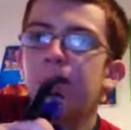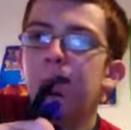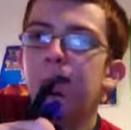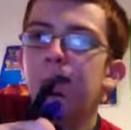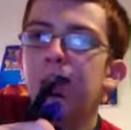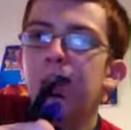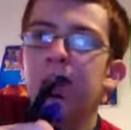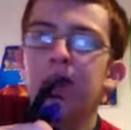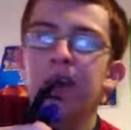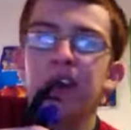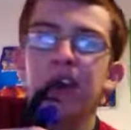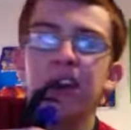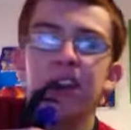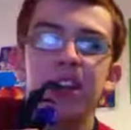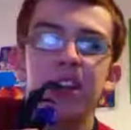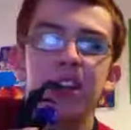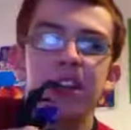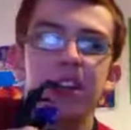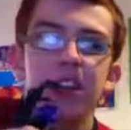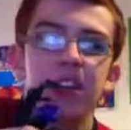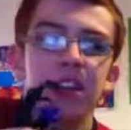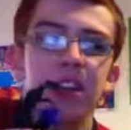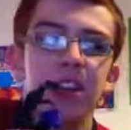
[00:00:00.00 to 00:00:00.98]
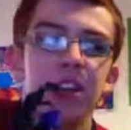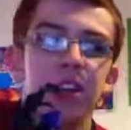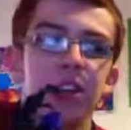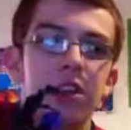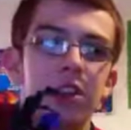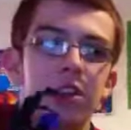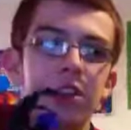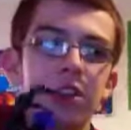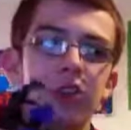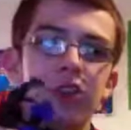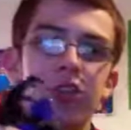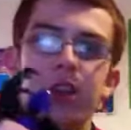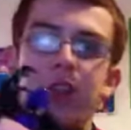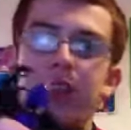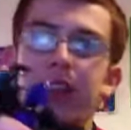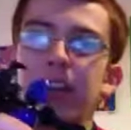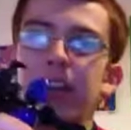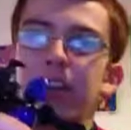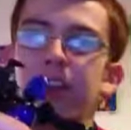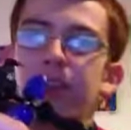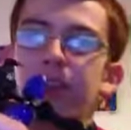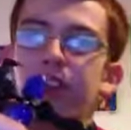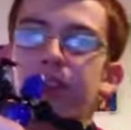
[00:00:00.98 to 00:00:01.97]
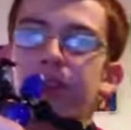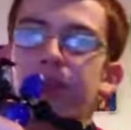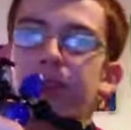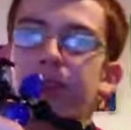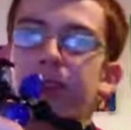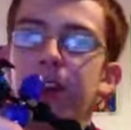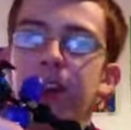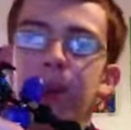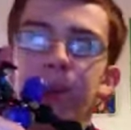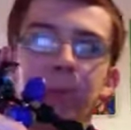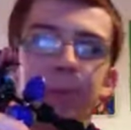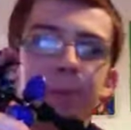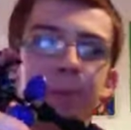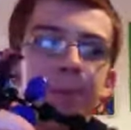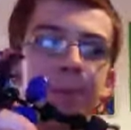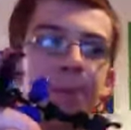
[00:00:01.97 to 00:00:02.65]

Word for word: because that can neutralize him.